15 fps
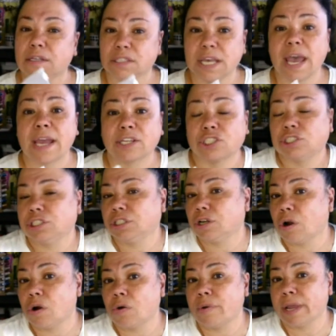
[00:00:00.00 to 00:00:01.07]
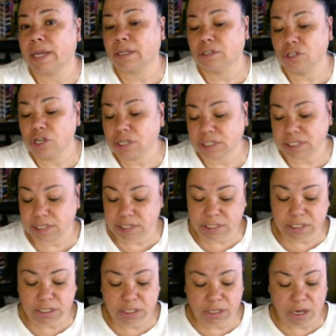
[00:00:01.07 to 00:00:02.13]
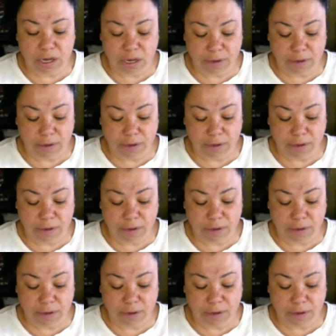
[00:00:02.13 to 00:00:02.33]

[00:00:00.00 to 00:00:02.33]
to actually go and look to see